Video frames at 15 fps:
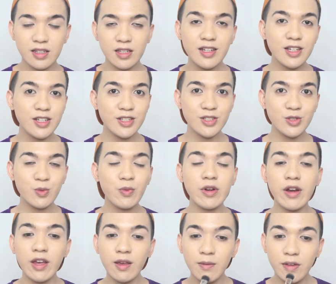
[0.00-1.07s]
Cause
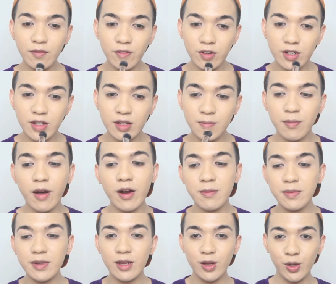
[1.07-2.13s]
we're aiming for that
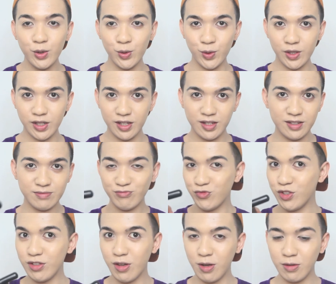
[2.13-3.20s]
Barbie look,
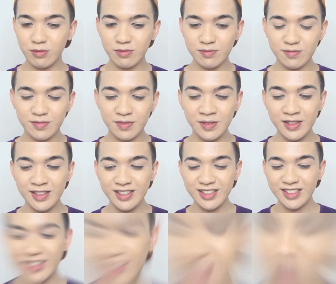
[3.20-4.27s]
you know?
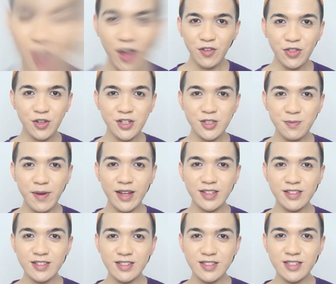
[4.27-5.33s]
So after
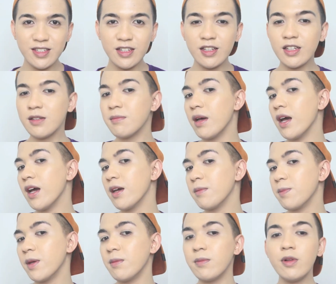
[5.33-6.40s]
spot concealing my
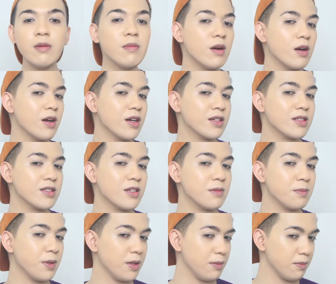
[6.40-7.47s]
pimple marks
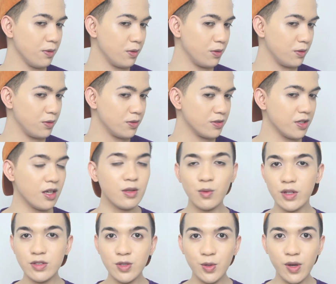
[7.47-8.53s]
and pimples and
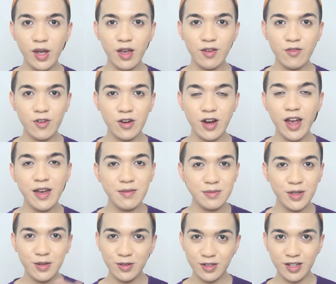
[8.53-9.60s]
whatsoever, I'm
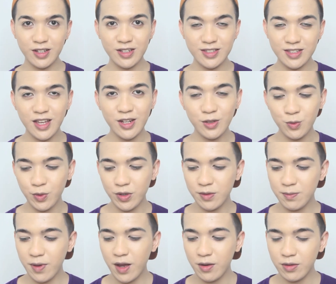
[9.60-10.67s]
now gonna set it
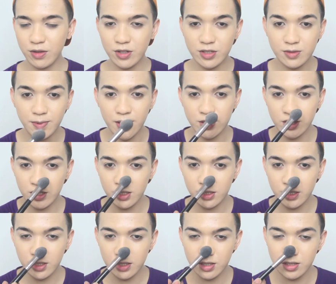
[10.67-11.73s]
with powder, especially
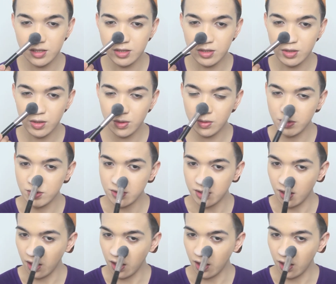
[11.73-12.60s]
this nose